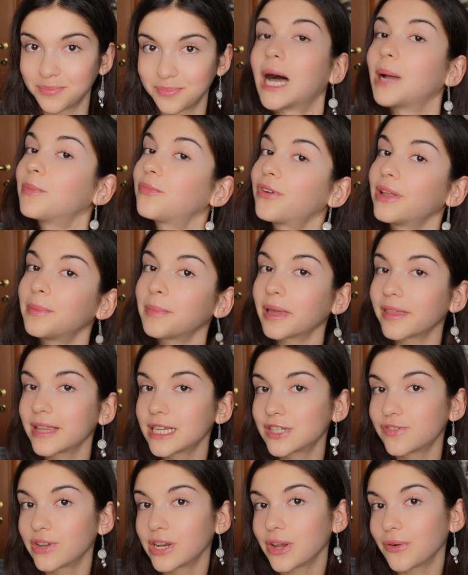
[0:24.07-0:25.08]
I'm filming
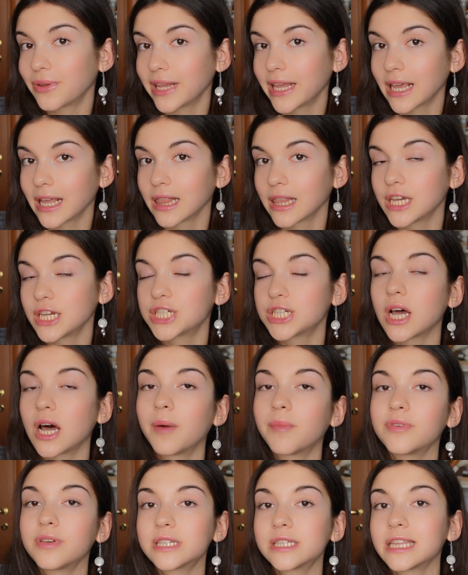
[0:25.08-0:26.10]
this video in English
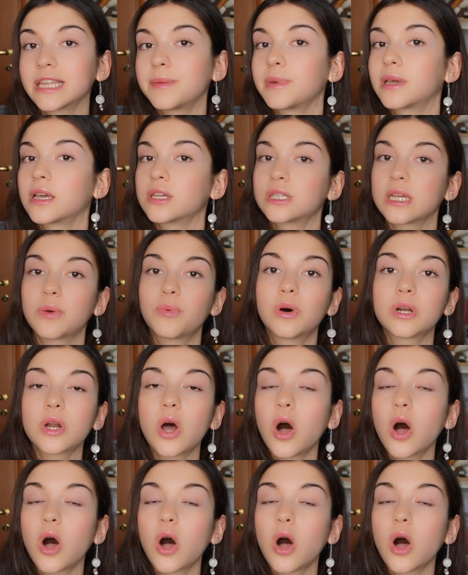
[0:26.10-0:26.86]
obviously because I want